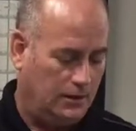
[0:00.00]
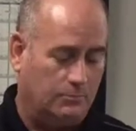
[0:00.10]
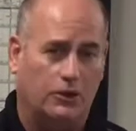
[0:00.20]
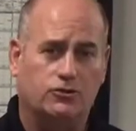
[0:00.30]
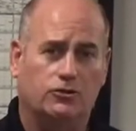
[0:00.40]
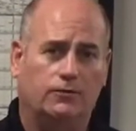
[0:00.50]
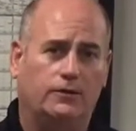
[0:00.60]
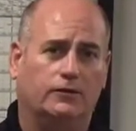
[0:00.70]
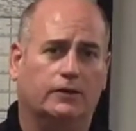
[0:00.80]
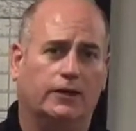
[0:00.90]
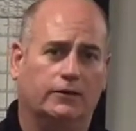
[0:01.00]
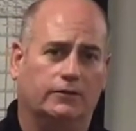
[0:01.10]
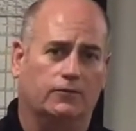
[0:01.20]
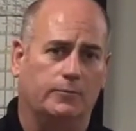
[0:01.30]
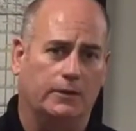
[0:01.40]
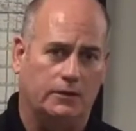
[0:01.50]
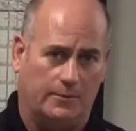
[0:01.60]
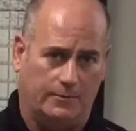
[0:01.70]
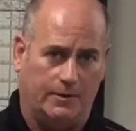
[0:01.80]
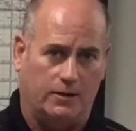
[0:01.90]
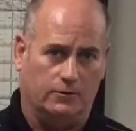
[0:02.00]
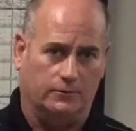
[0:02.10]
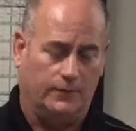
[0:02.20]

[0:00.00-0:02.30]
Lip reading: make sure you've disconnected from incoming power.